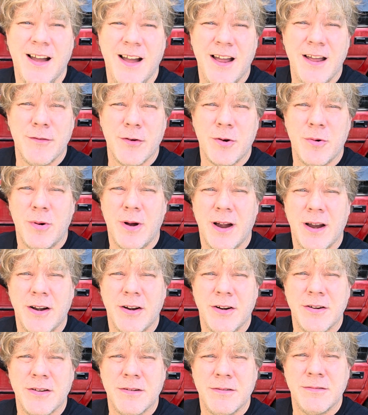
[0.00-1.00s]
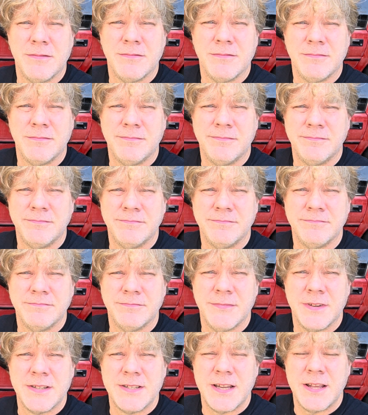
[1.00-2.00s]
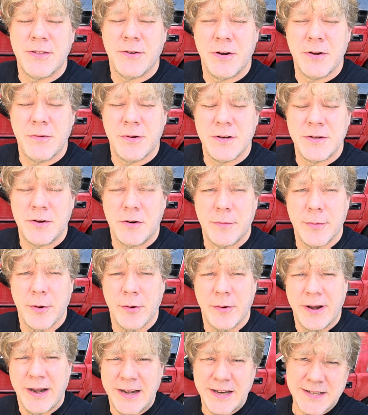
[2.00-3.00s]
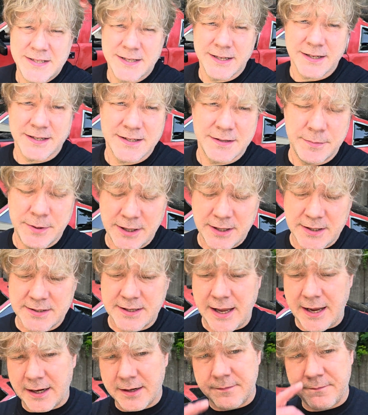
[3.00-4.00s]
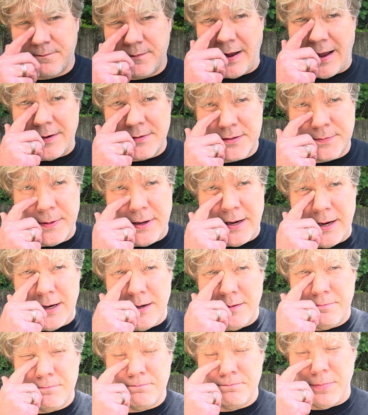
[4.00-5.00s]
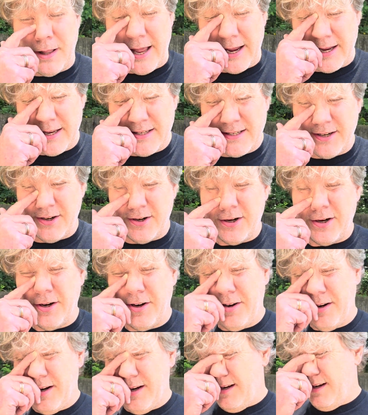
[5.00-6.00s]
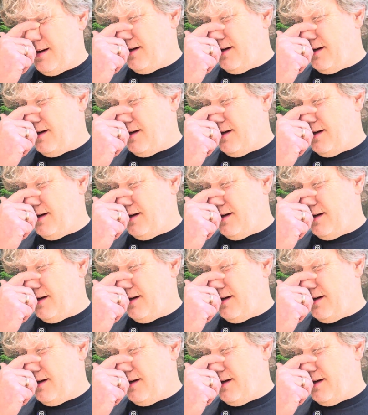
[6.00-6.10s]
I have acquired the Z31 Turbo, an 86 to be exact, 5-speed, black interior,